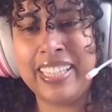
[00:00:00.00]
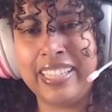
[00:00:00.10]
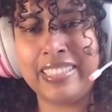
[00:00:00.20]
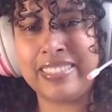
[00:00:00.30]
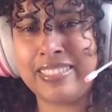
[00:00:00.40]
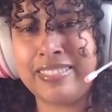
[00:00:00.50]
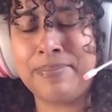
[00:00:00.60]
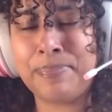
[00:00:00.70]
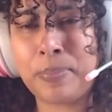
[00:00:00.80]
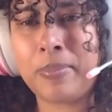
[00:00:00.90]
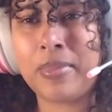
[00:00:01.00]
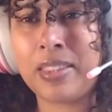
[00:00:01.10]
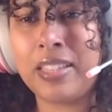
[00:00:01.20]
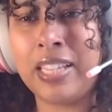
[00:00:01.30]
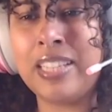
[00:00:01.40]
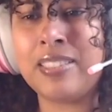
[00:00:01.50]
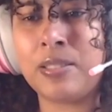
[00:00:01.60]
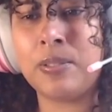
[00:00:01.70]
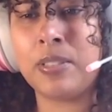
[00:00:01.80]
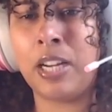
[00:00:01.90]
it
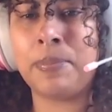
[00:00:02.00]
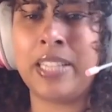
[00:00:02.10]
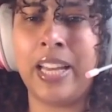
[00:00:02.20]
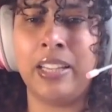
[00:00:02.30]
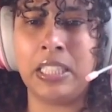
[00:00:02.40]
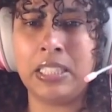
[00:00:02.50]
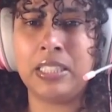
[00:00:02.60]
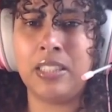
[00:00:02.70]
is upsetting,